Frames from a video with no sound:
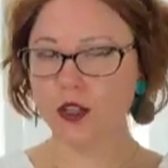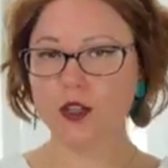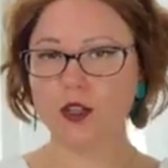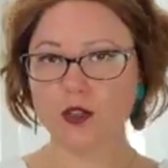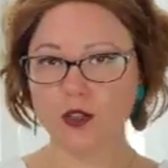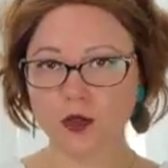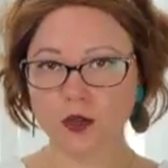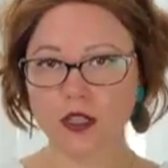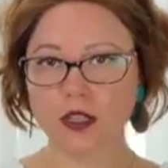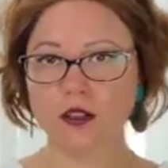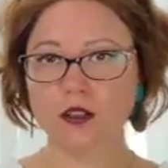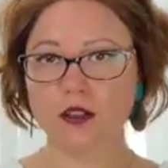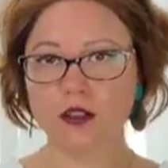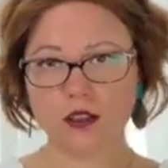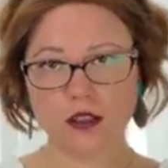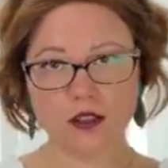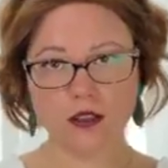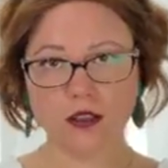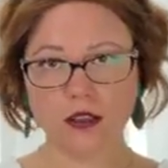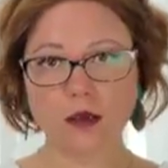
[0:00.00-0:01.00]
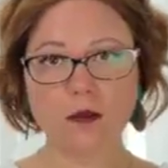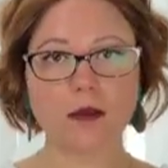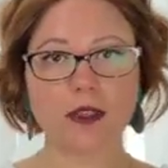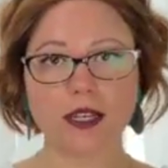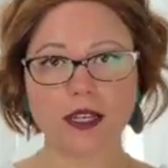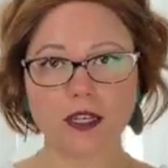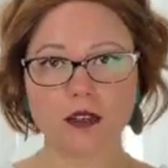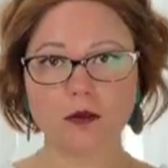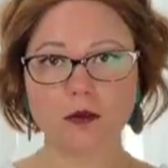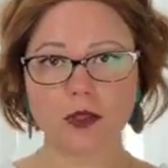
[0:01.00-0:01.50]
You can also keep
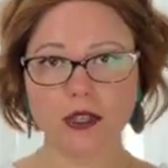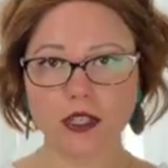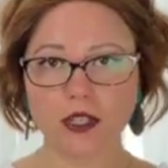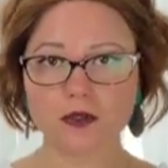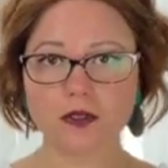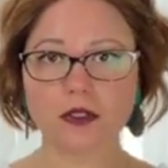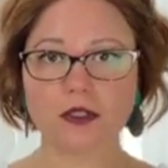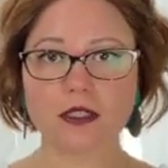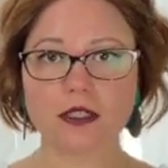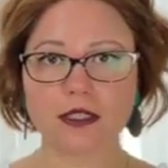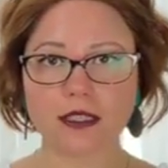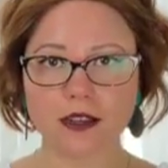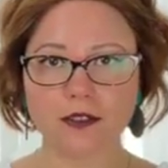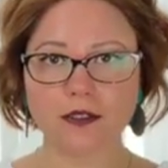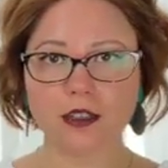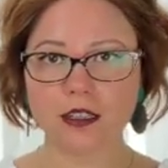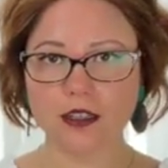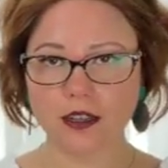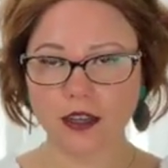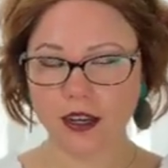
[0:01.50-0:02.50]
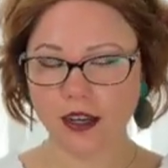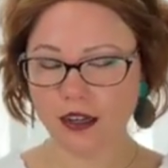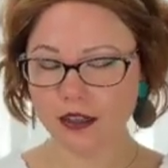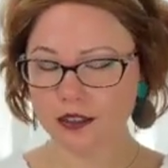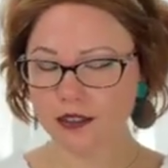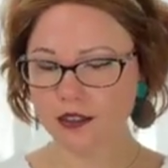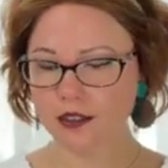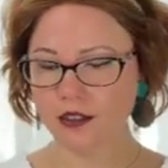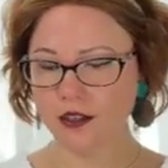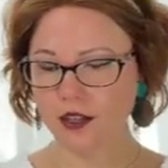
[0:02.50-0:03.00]
that in place for seven
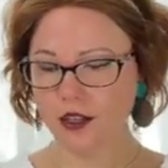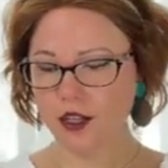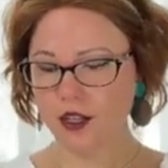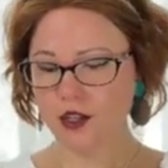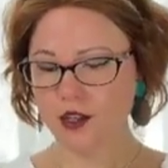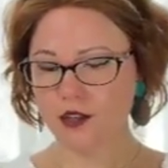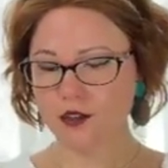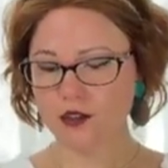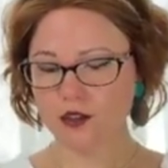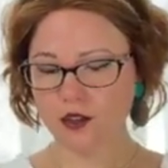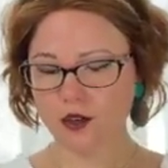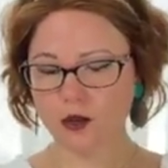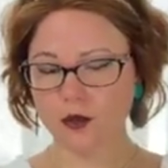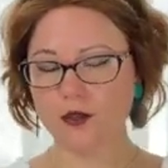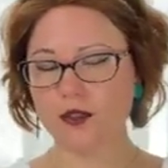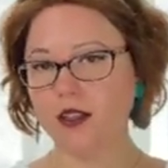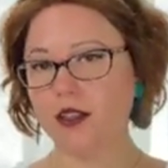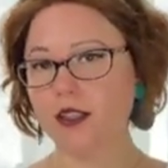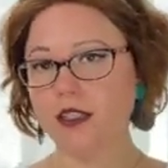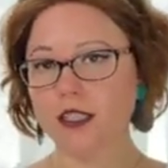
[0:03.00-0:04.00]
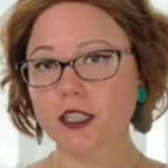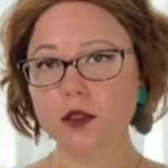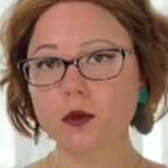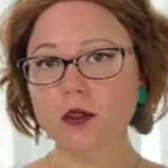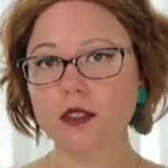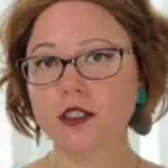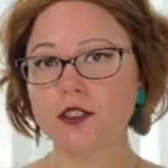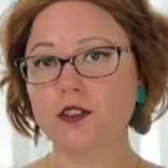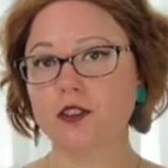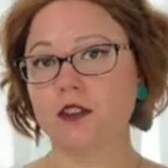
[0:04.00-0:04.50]
days. So the clear
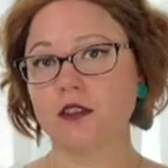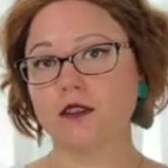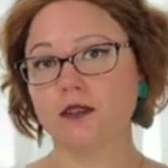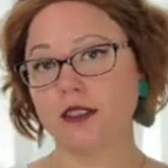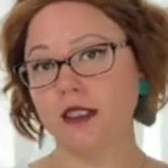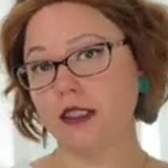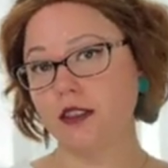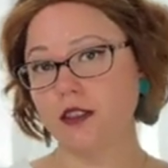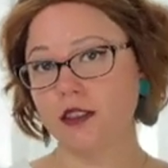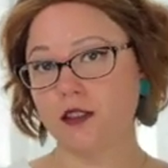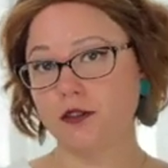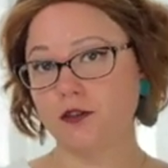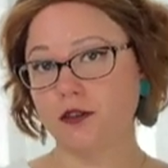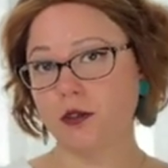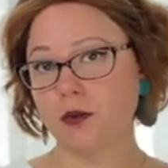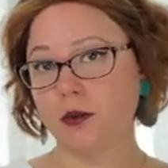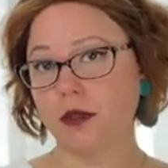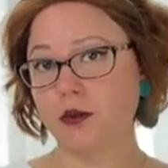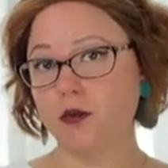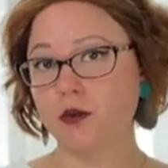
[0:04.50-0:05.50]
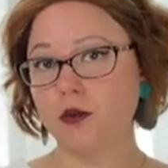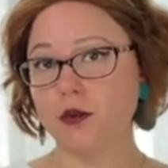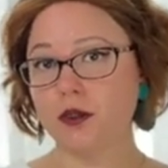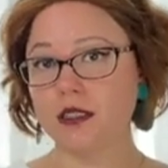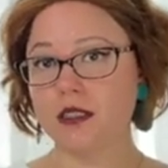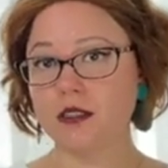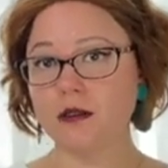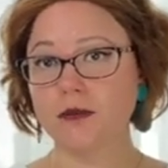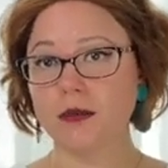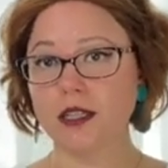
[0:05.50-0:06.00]
ones are really good for people
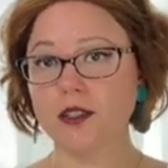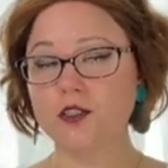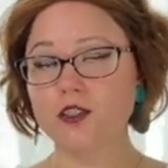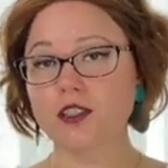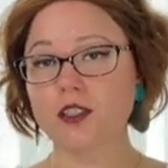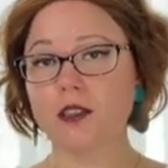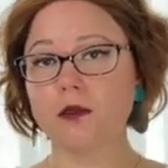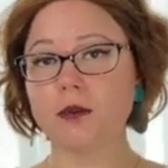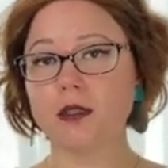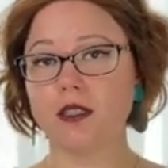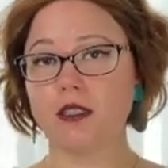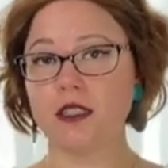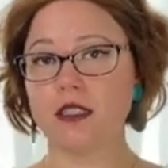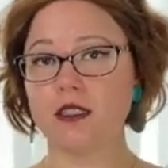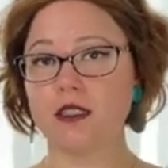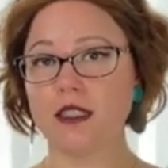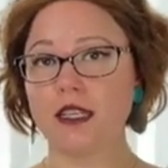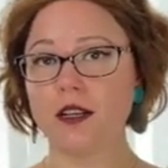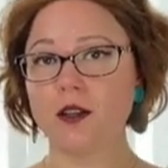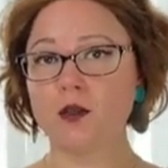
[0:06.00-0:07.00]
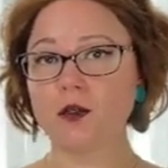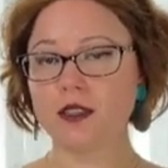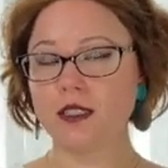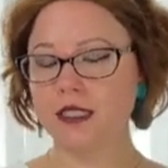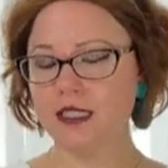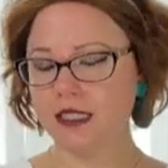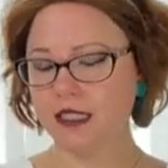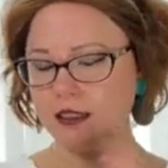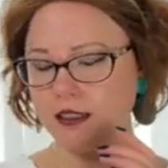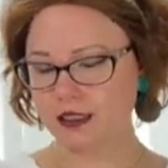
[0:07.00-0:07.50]
with dementia because they don't
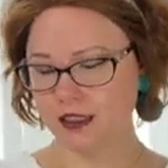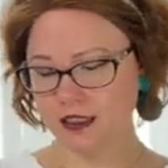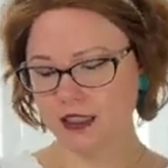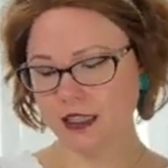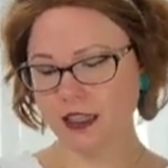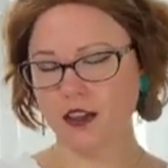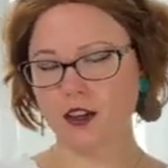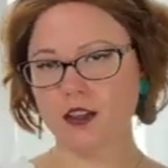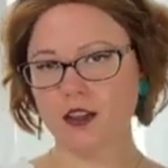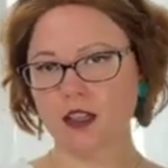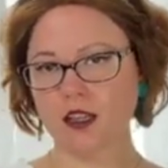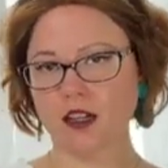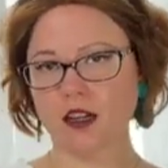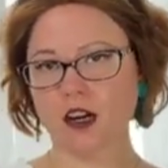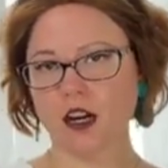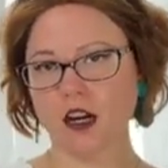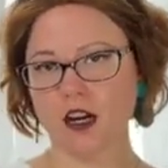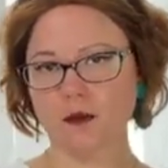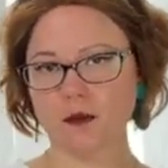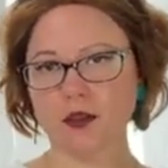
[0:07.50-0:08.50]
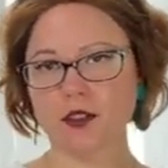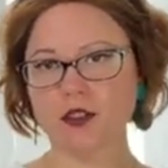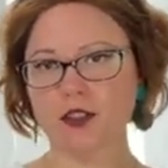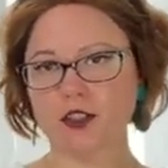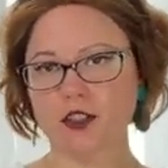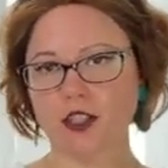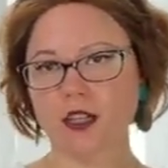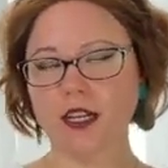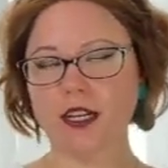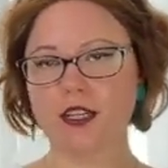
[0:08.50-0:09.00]
see this thing on their arm and they're
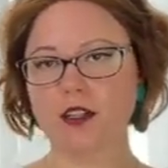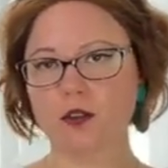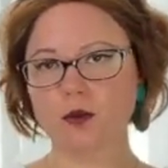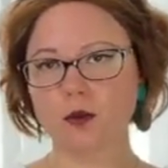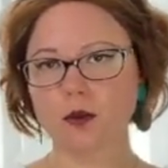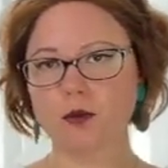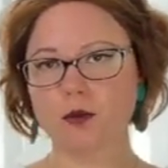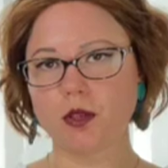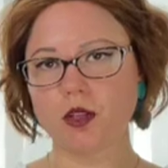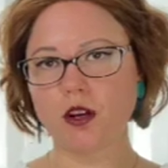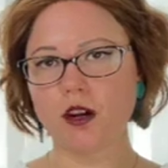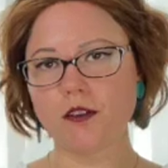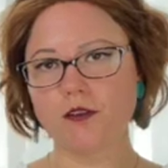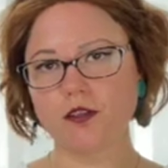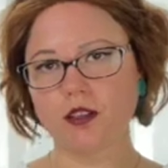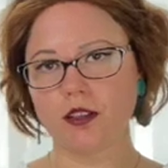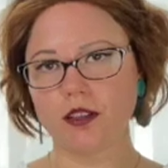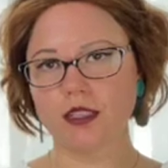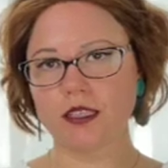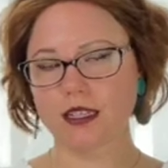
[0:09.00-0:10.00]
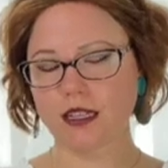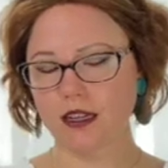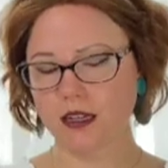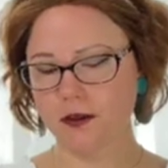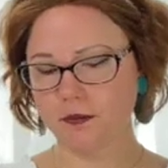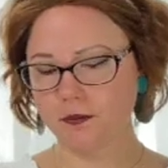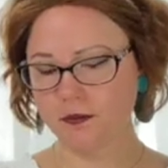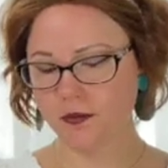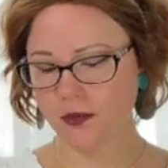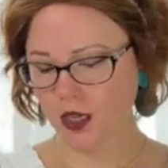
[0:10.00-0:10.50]
trying to rip it off all the
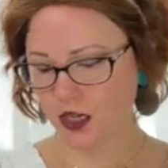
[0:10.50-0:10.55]
time.